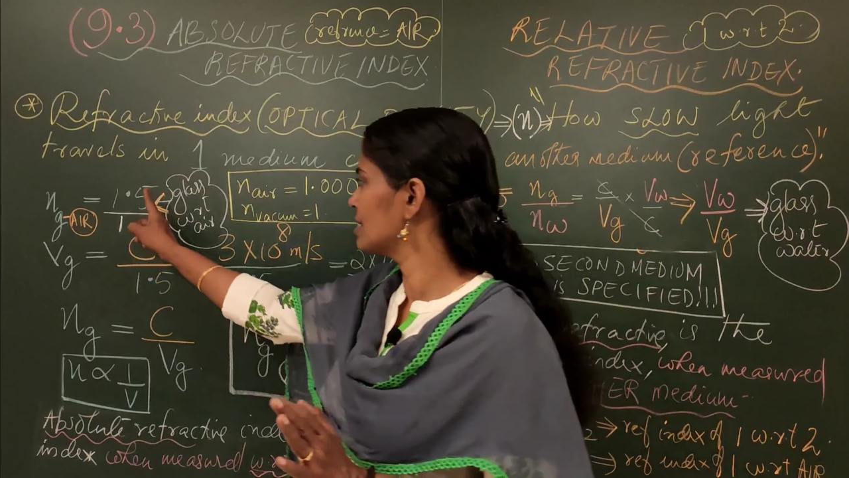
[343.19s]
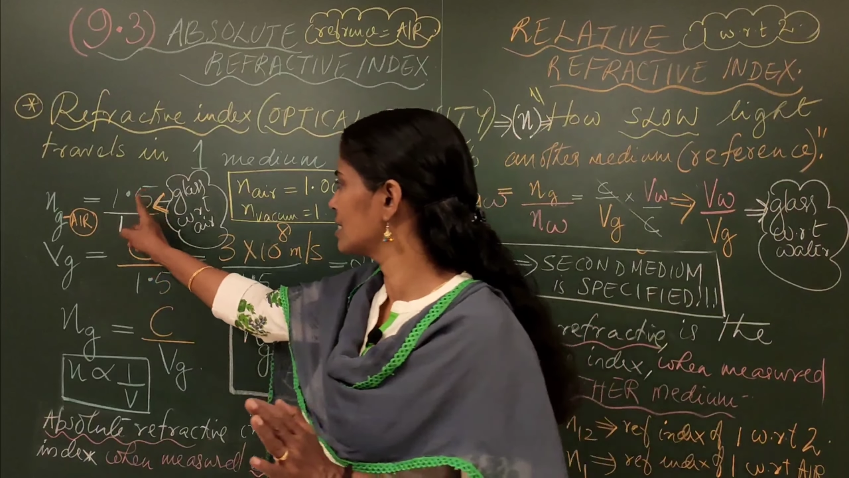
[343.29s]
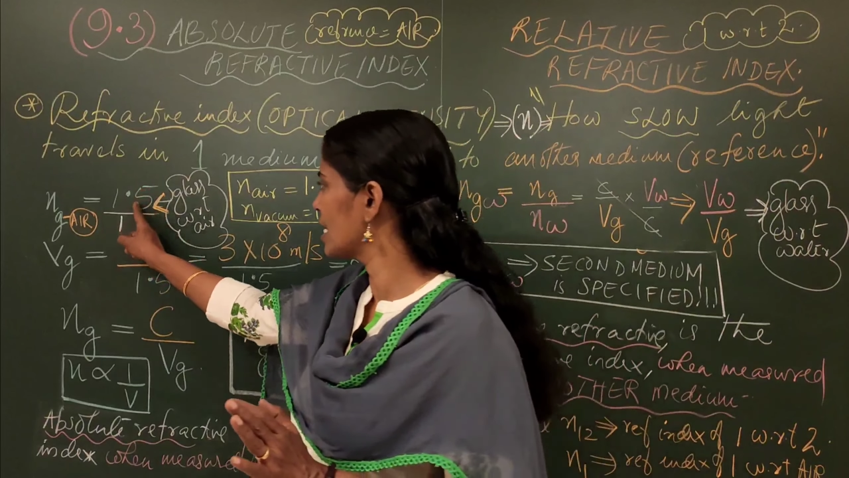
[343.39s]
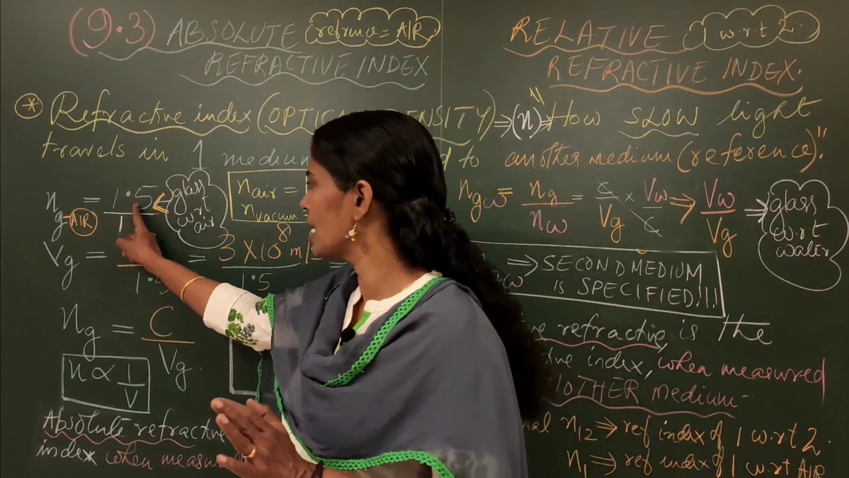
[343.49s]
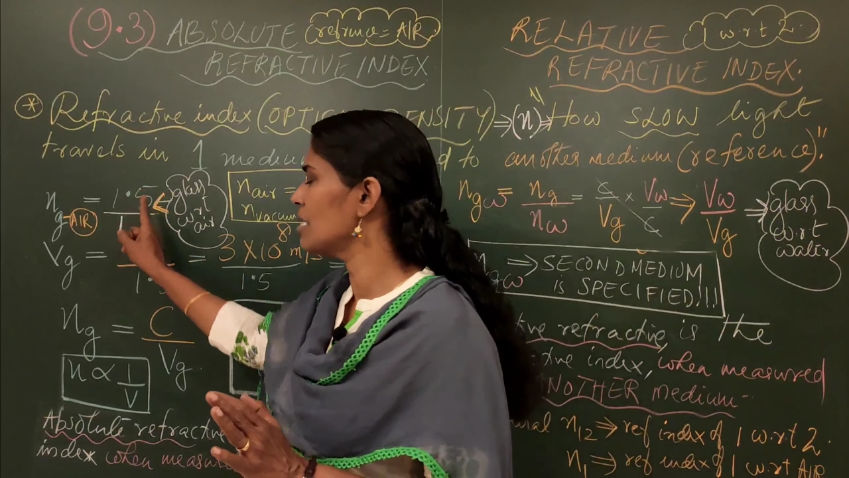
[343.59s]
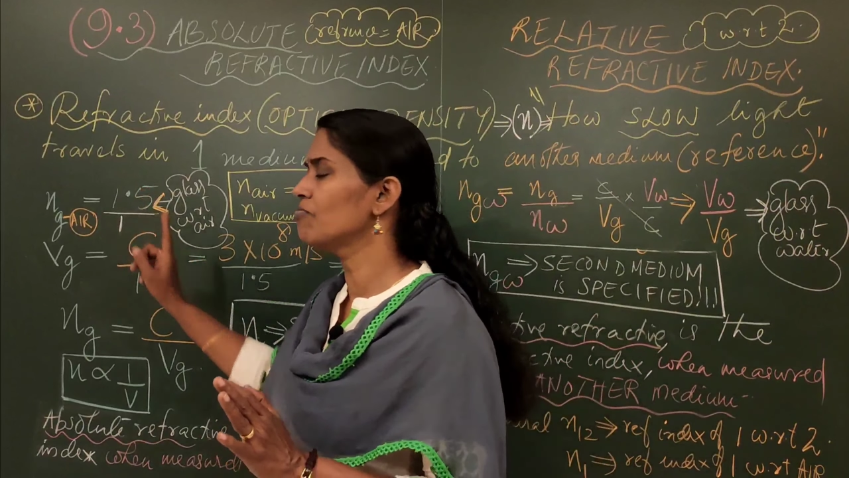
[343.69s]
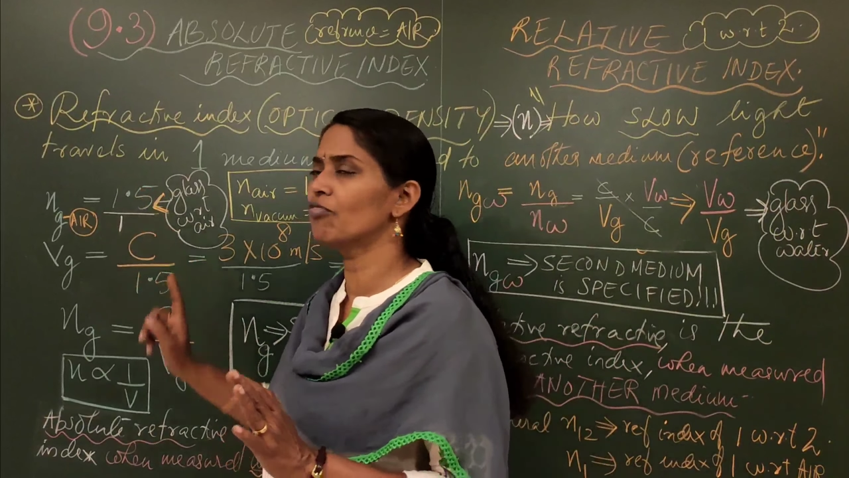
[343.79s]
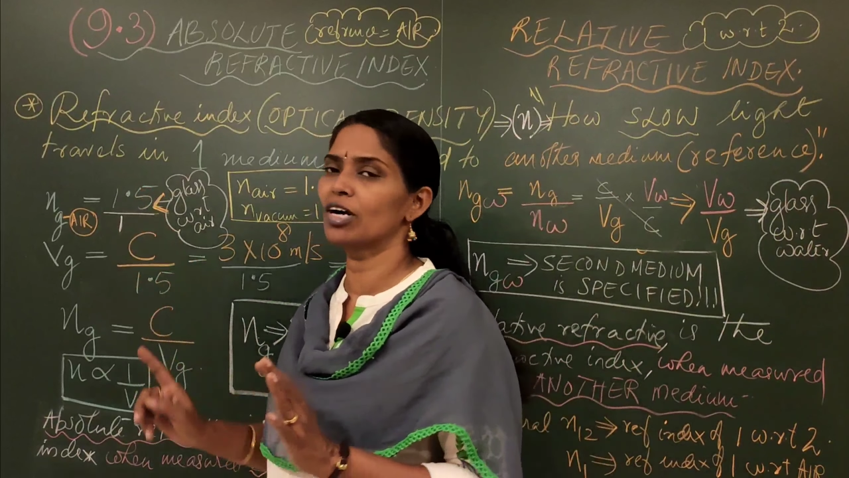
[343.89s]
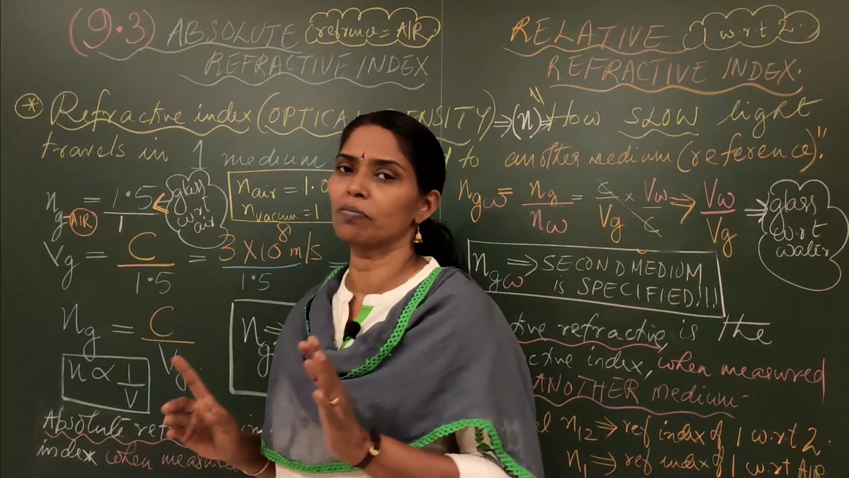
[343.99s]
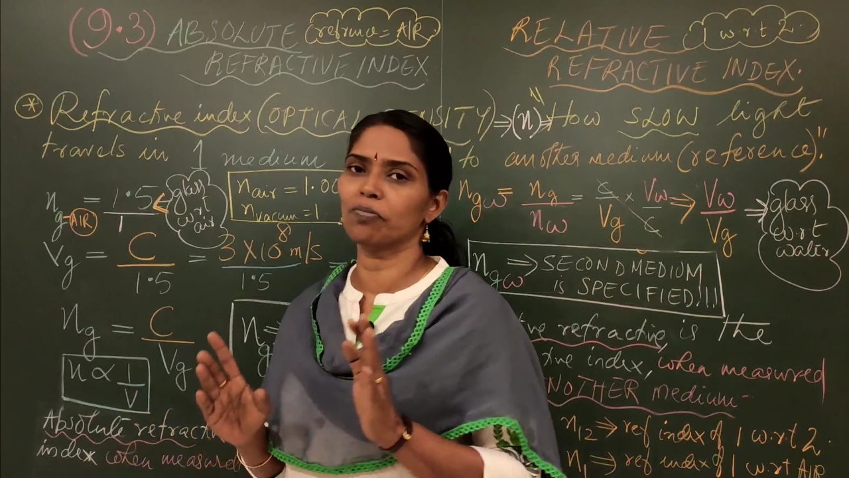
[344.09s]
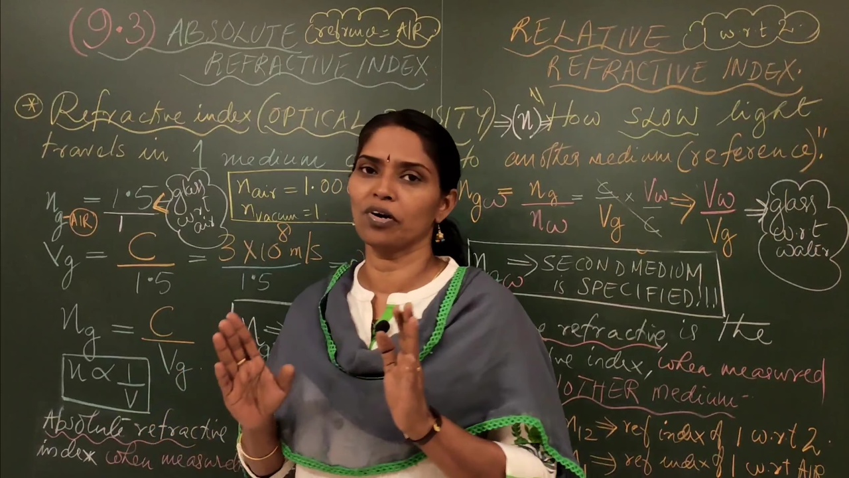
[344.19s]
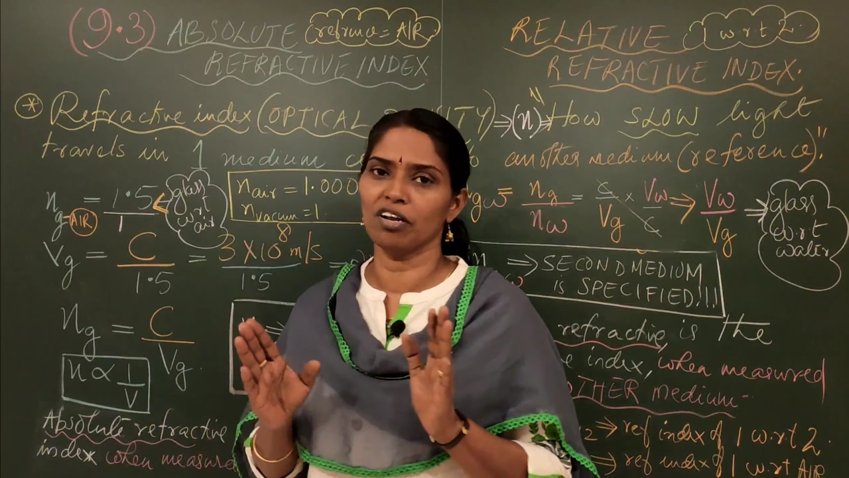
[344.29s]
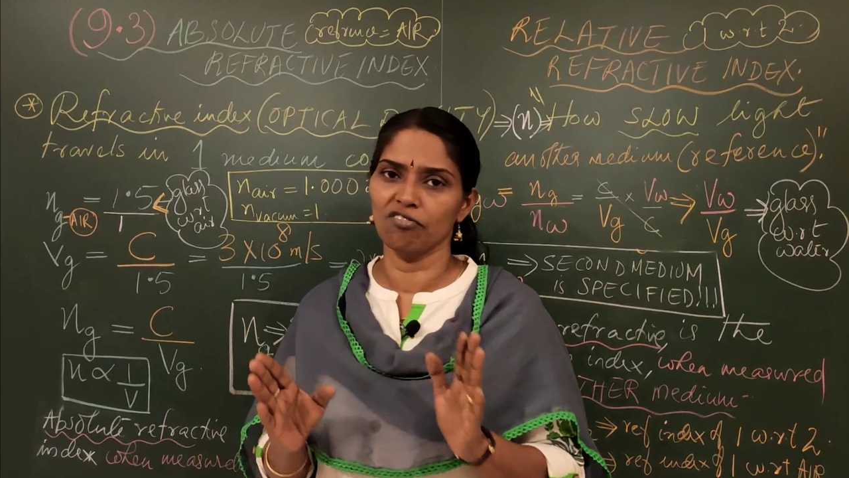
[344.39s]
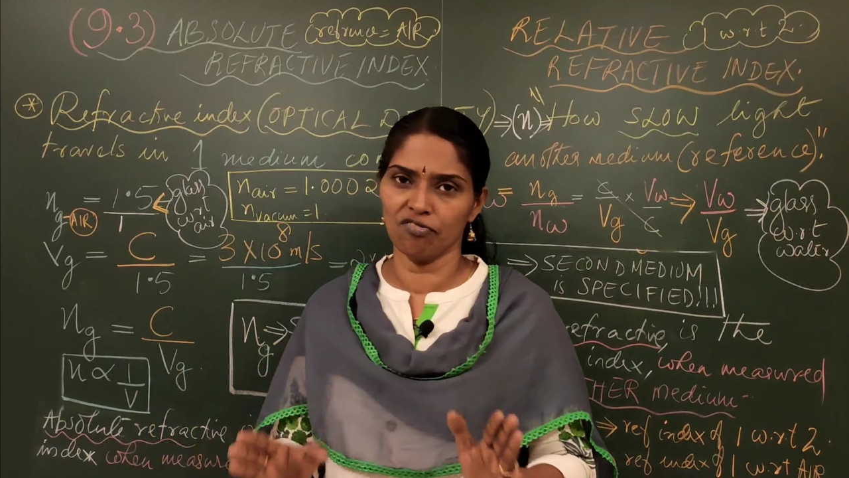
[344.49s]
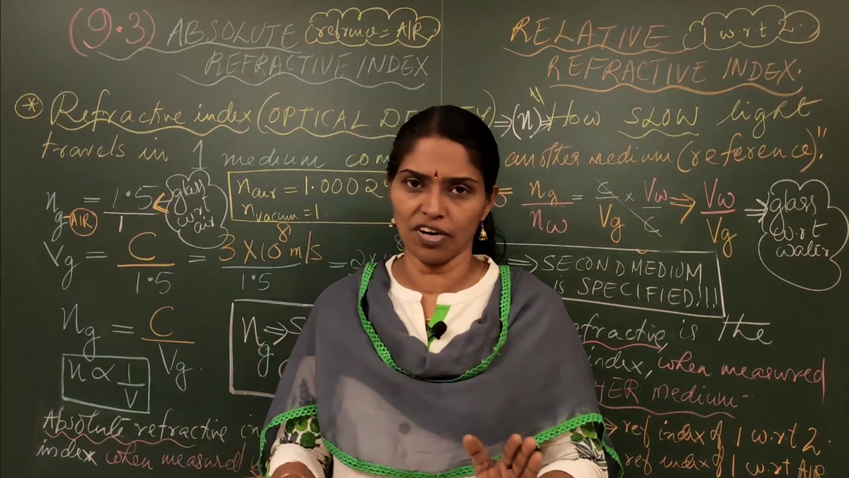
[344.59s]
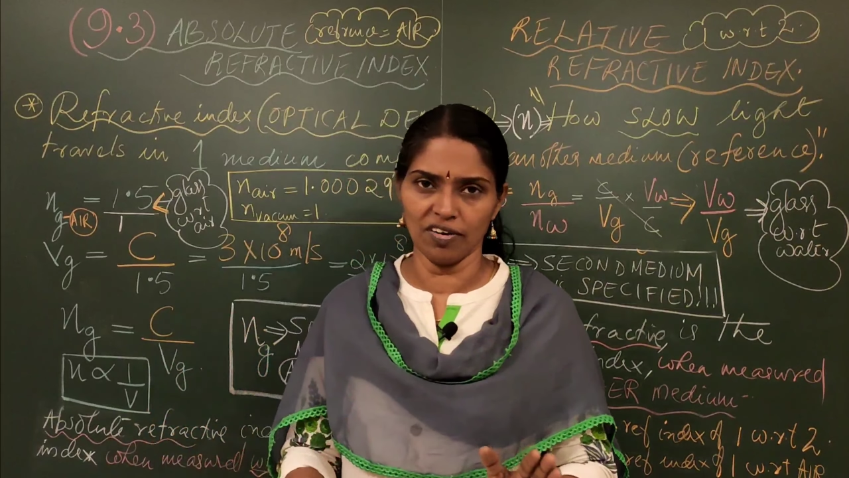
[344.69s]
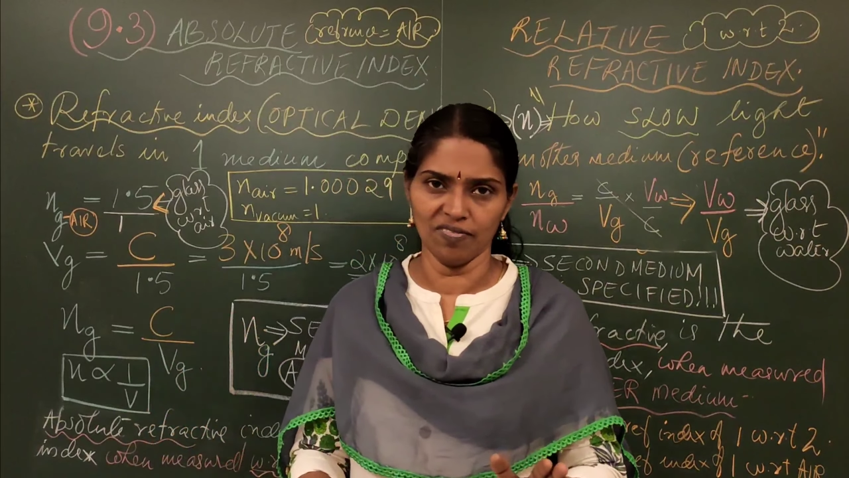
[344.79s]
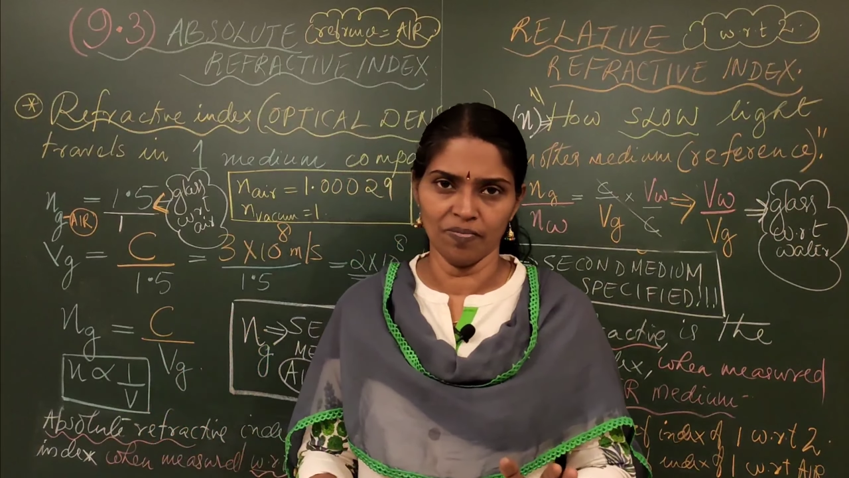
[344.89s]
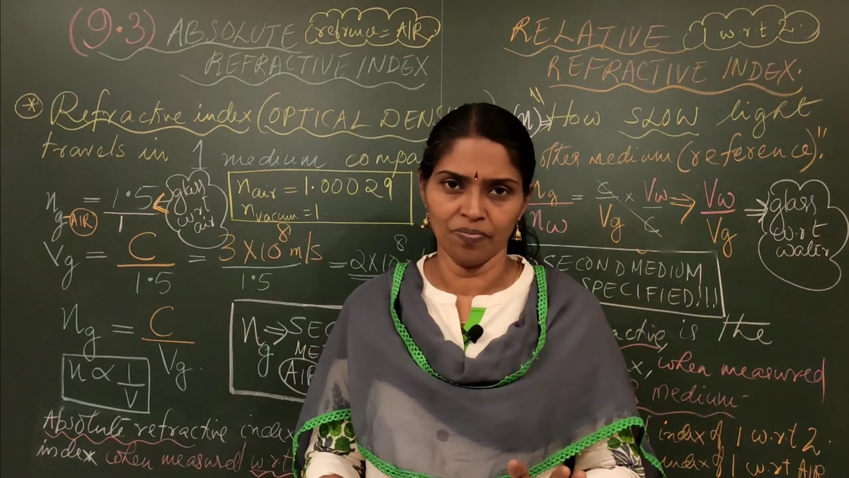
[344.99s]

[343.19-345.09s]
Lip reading: same 1.5.